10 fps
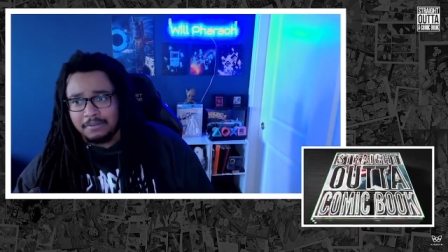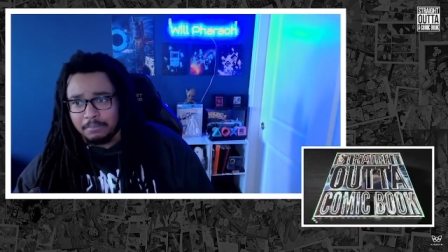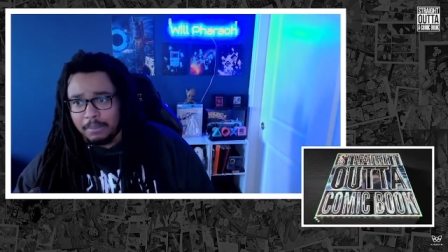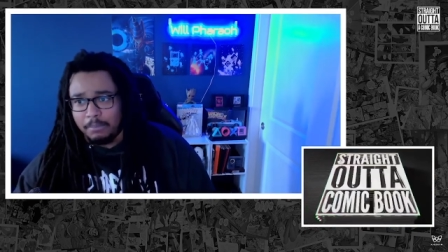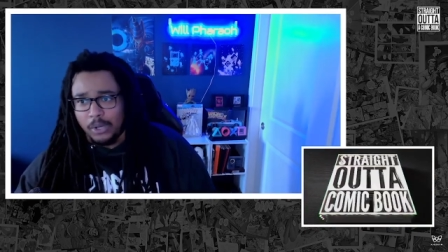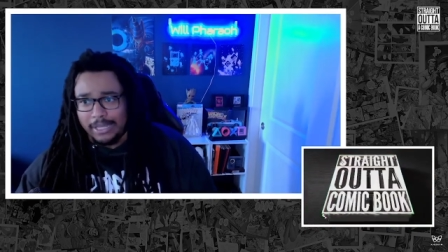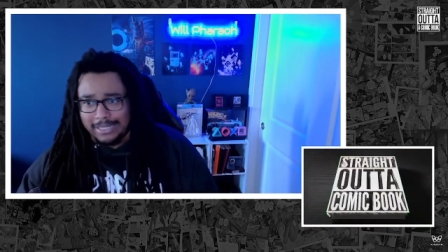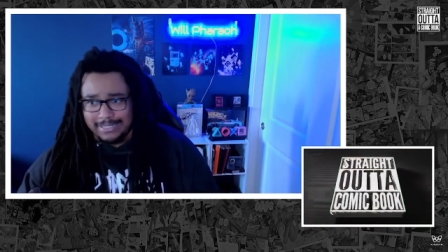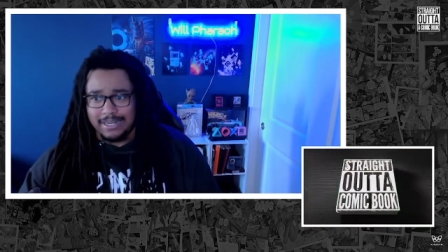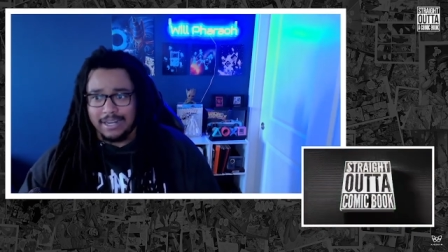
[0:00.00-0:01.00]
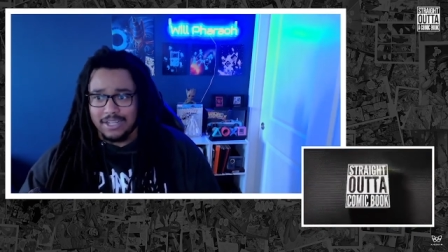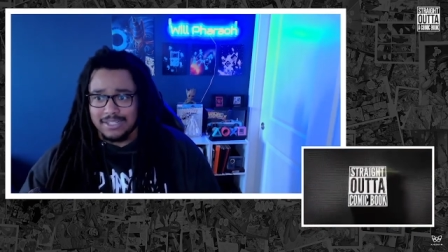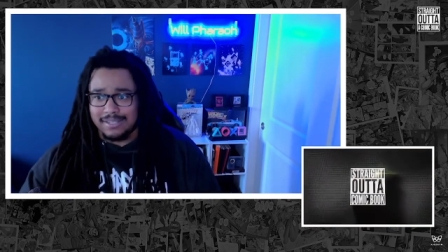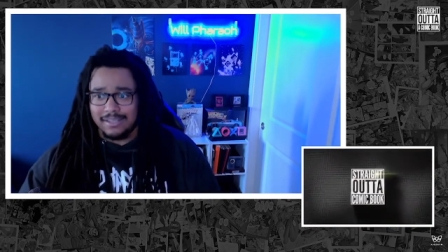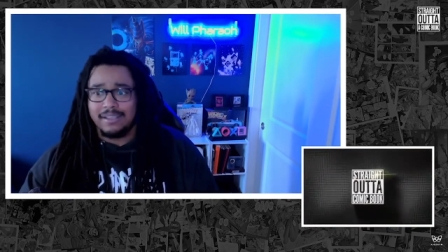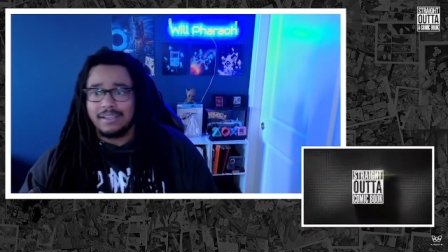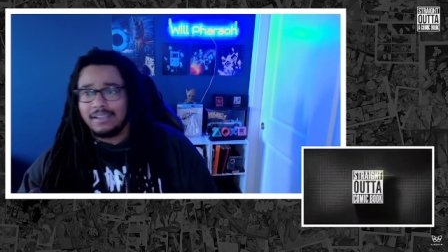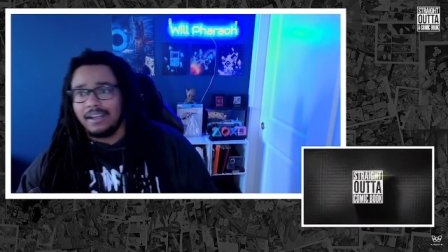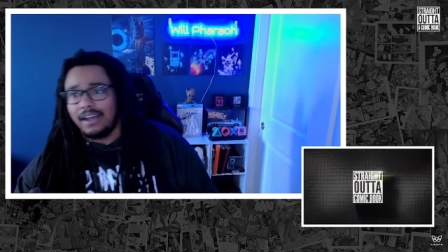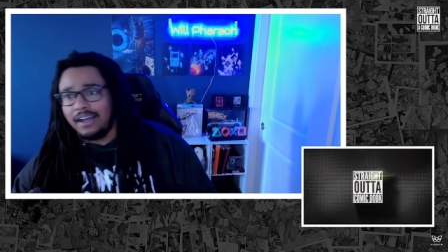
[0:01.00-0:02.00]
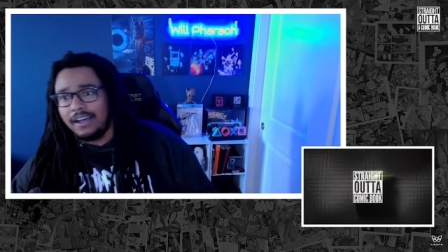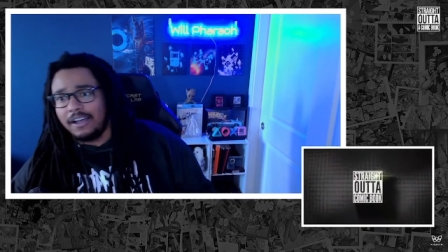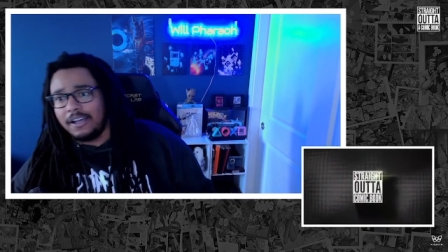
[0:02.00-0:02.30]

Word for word: My boy is a nut. Shanae